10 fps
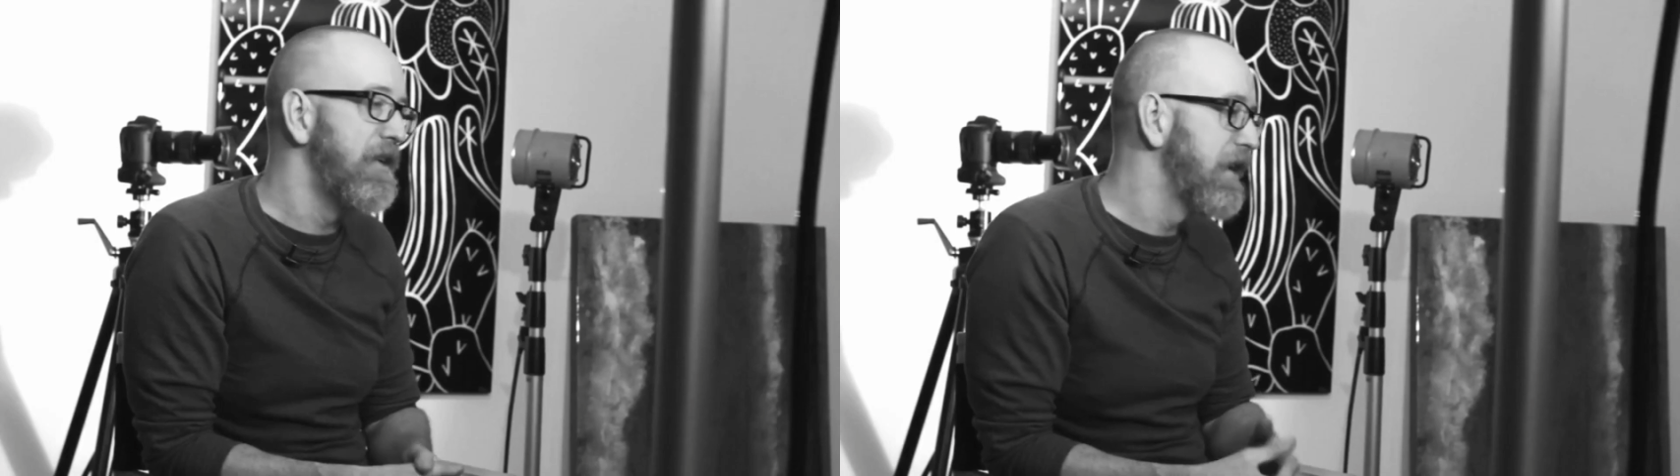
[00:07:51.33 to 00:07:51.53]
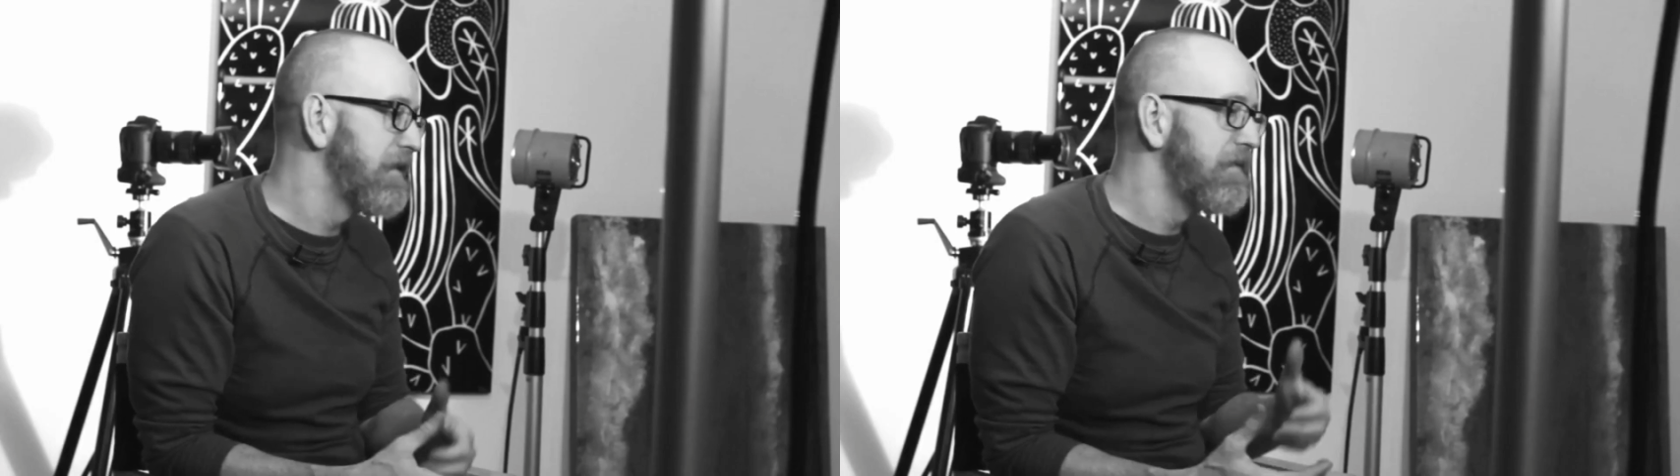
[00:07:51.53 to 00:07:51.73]
You're
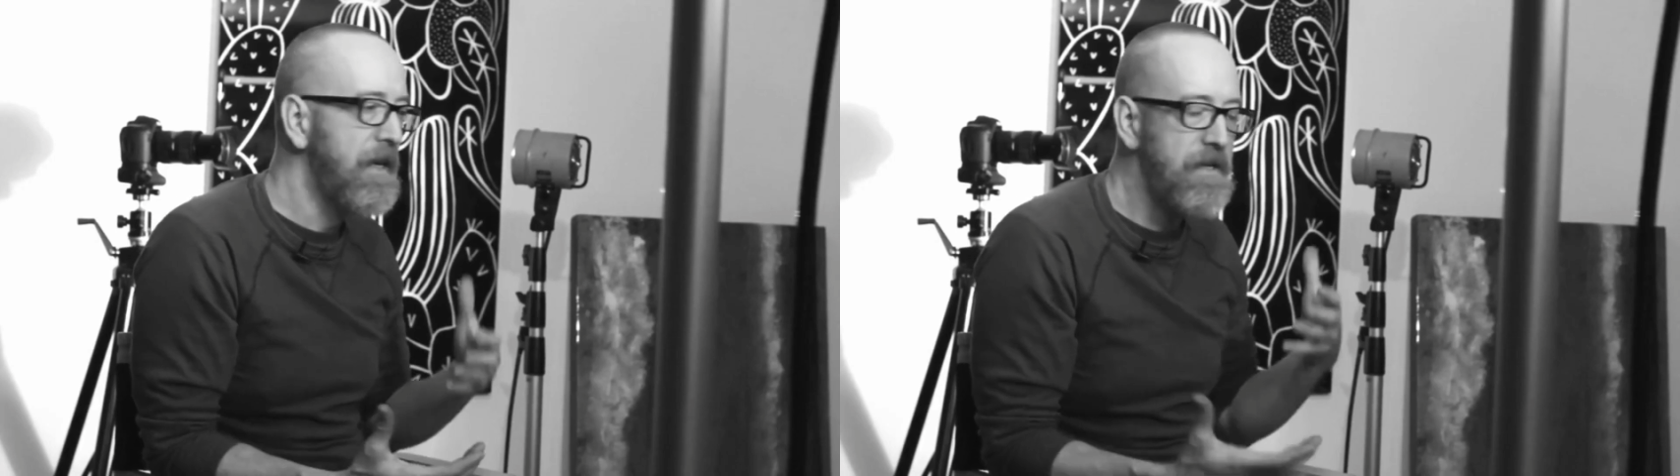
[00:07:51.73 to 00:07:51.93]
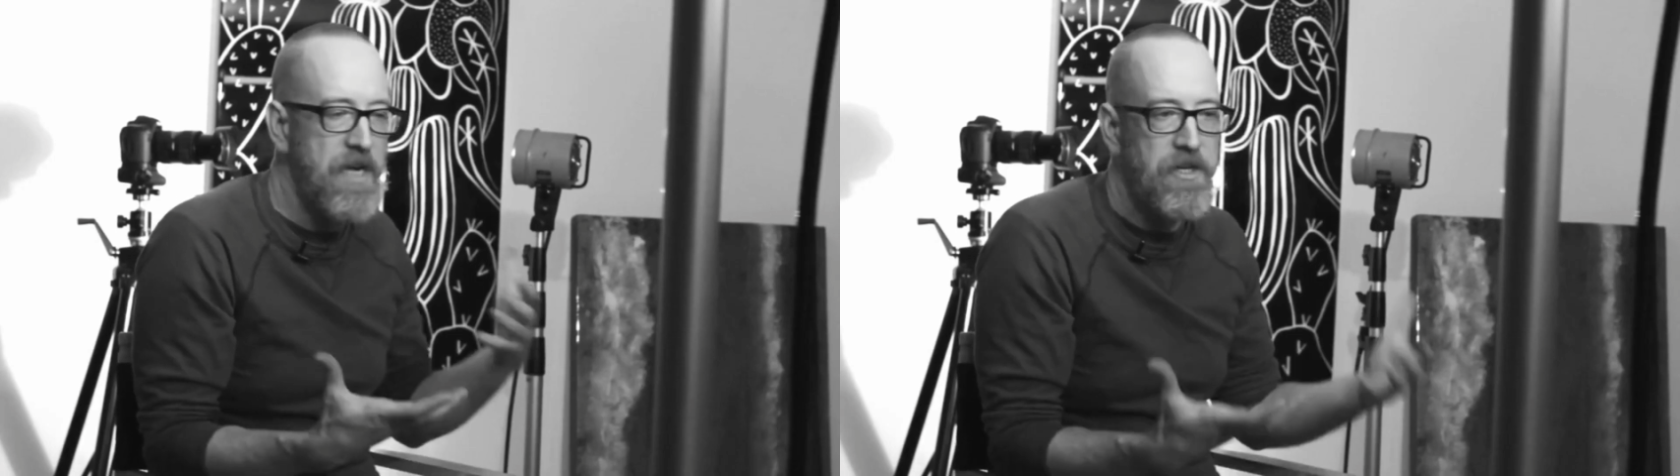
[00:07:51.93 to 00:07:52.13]
gonna
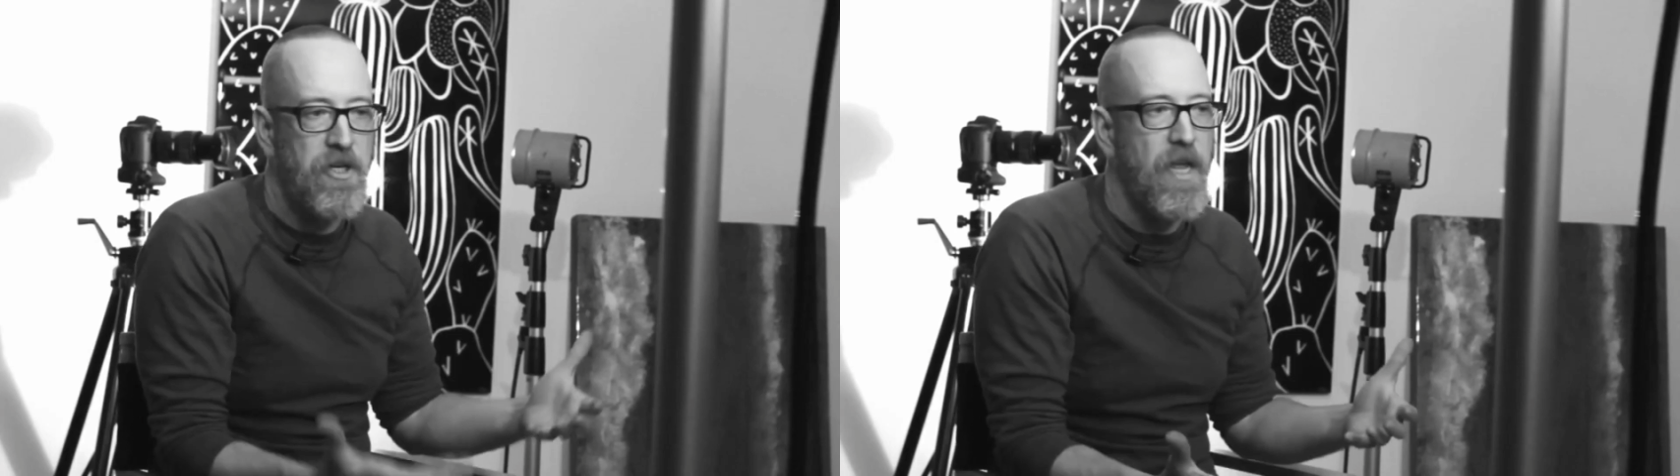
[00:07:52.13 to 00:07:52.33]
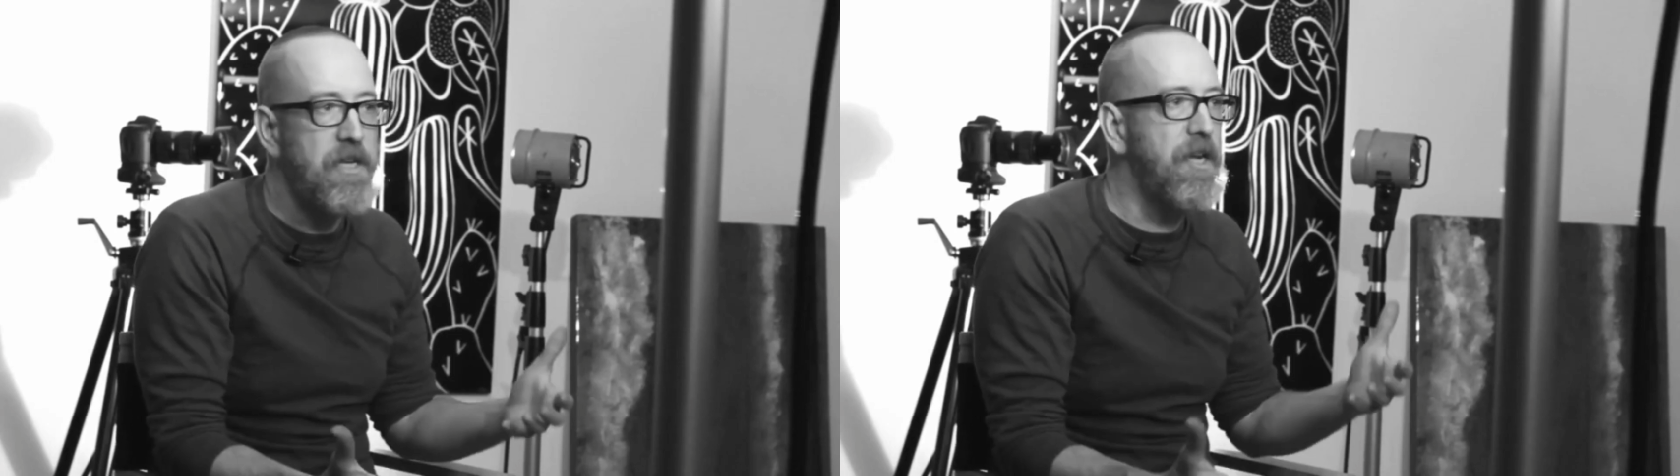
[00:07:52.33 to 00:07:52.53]
set
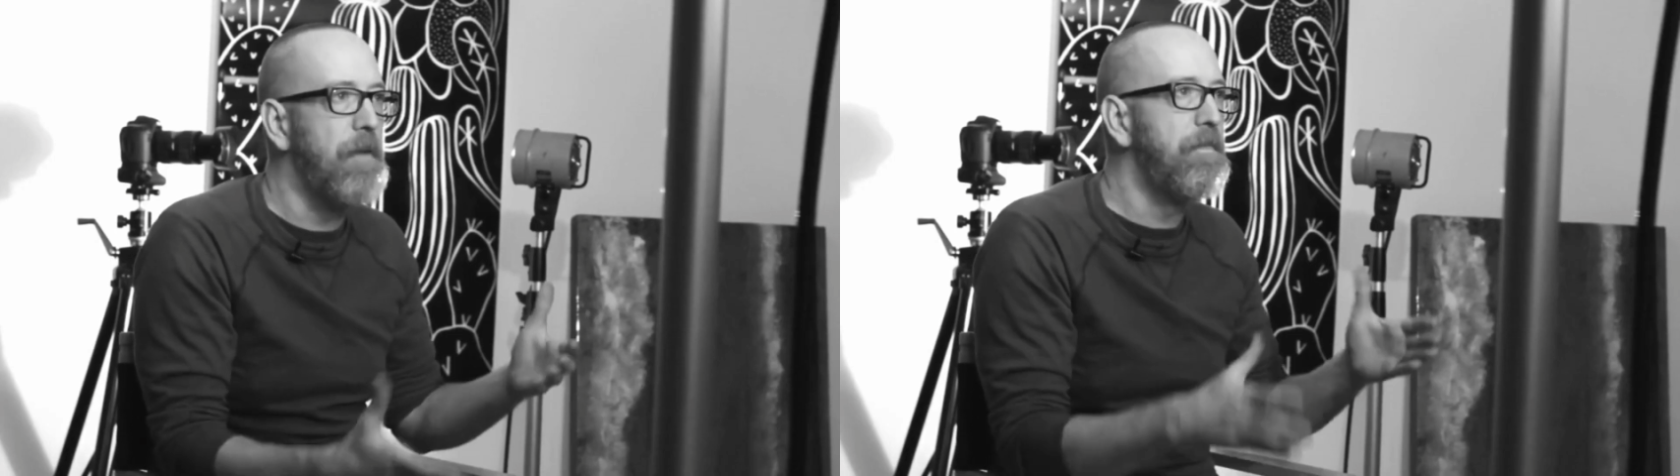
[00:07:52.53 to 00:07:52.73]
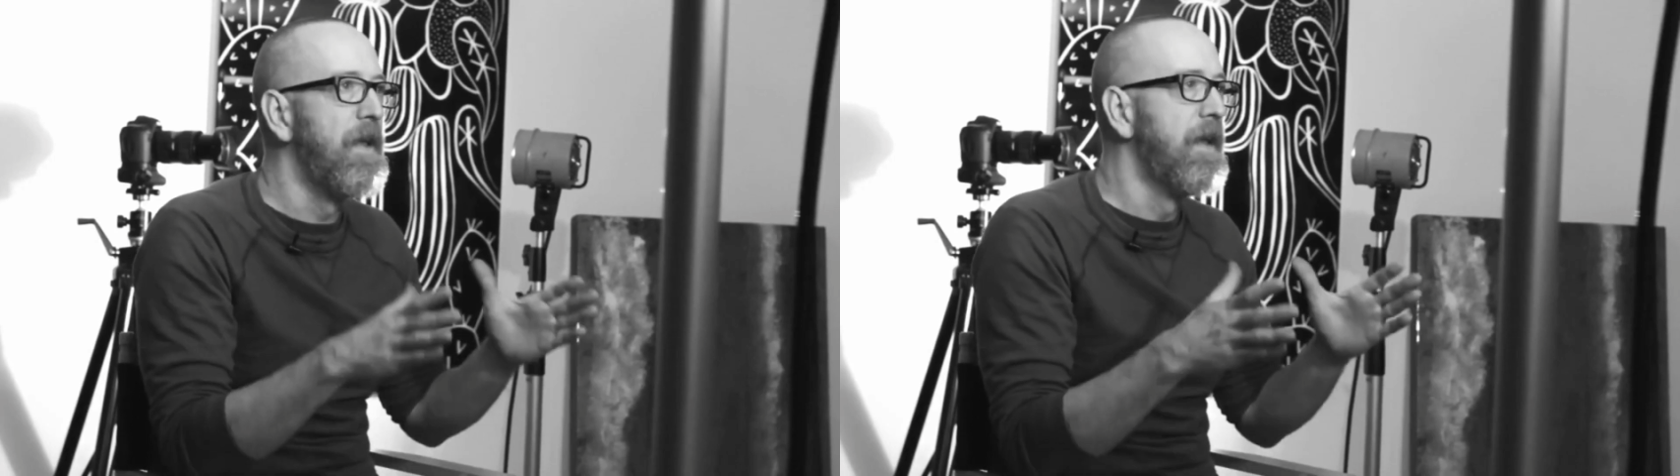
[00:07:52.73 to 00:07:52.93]
your lights up